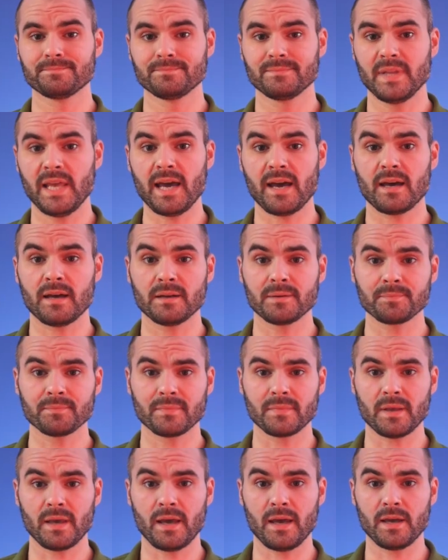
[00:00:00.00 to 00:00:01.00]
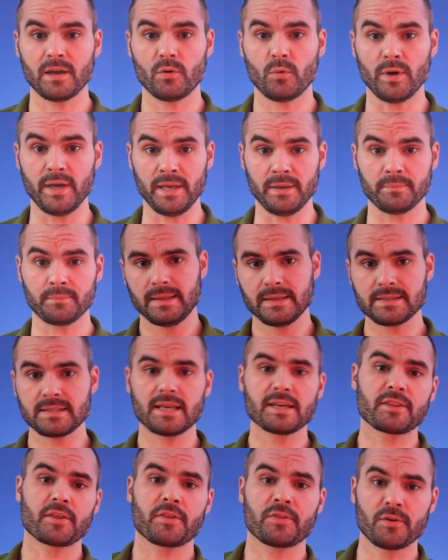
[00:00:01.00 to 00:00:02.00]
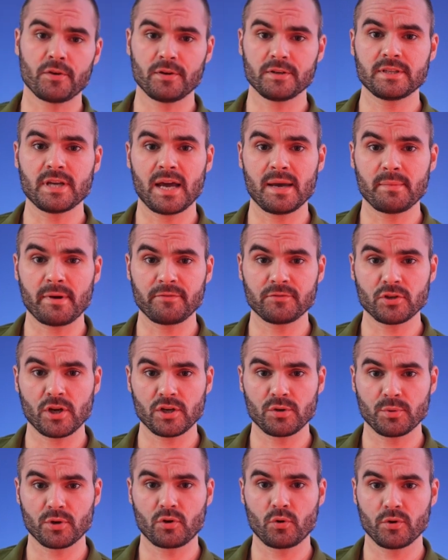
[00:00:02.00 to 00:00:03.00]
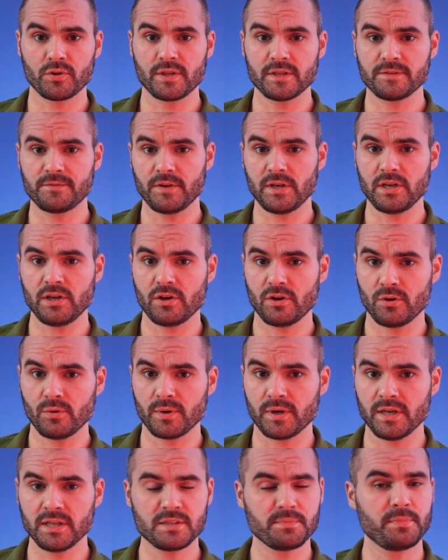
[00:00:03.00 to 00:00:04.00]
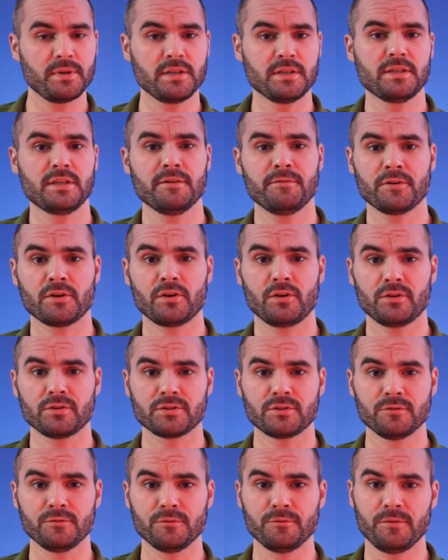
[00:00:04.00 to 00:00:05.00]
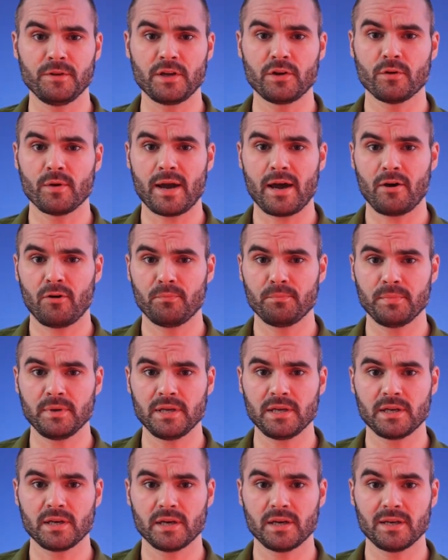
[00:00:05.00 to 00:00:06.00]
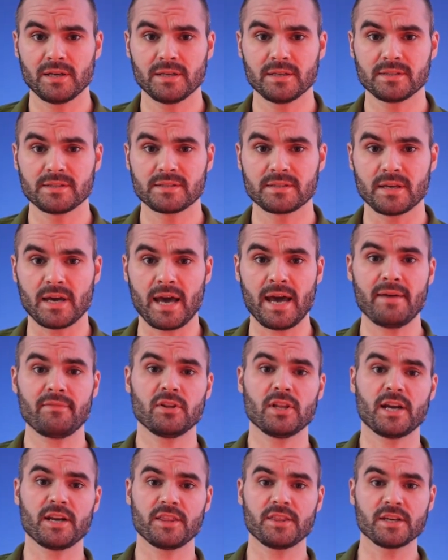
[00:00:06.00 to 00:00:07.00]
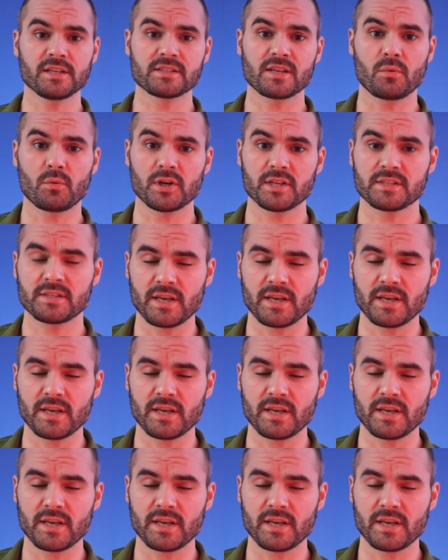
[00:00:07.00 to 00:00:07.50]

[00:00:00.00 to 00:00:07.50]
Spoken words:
Yeah, I quit. This is like the third time I've tried to record this video. It's been difficult to figure out because I have a lot of things I want to